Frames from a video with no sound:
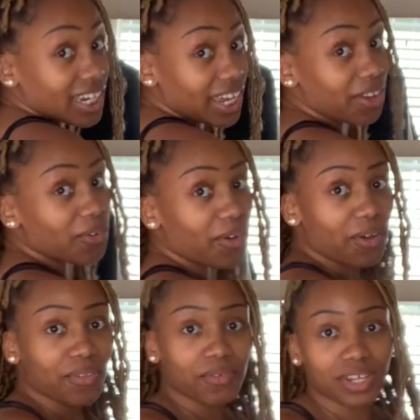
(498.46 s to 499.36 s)
and they go
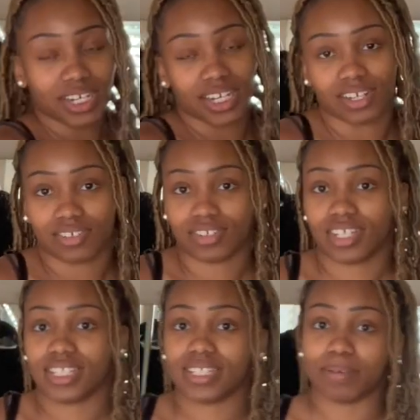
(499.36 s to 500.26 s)
all the way down
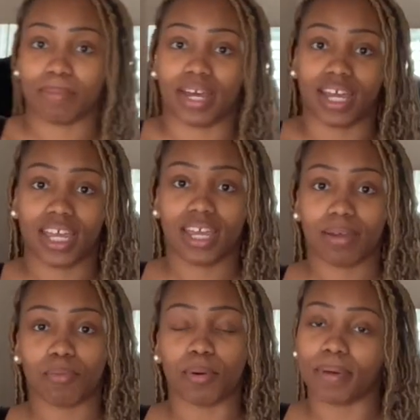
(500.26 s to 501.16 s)

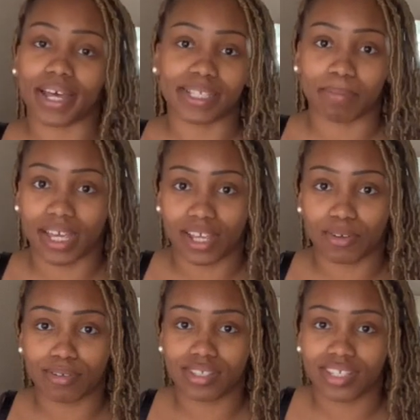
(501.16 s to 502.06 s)
to past my
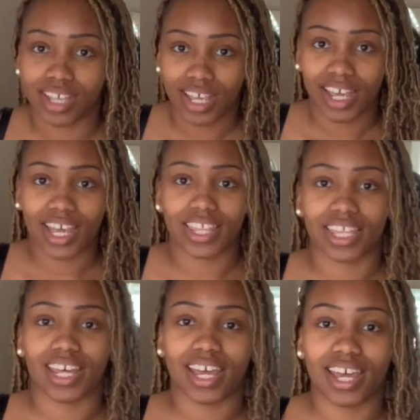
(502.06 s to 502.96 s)
ankles. And
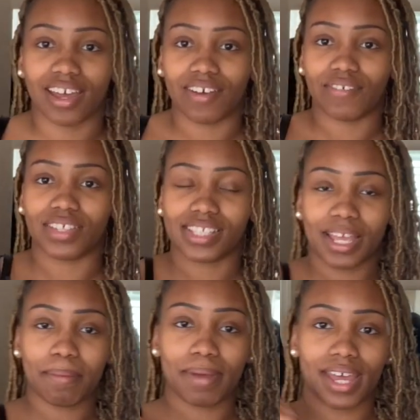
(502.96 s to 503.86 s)
then I have the
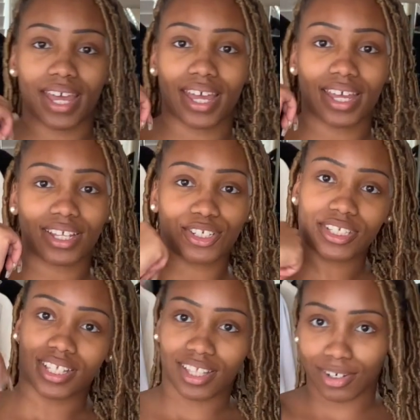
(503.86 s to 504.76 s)
same bag and
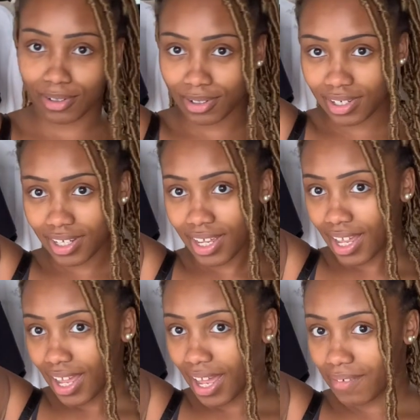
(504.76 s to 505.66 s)
just a little
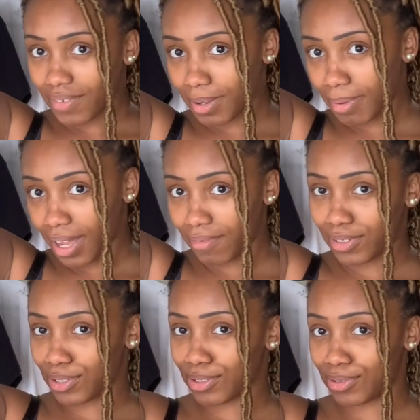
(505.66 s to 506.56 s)
half up, half
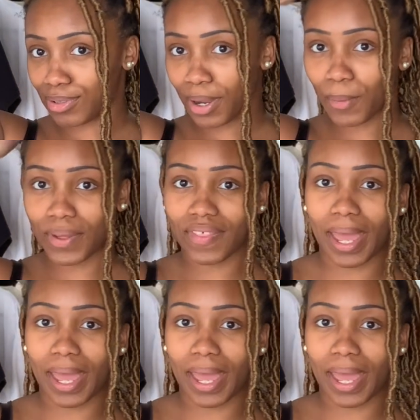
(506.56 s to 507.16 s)
do with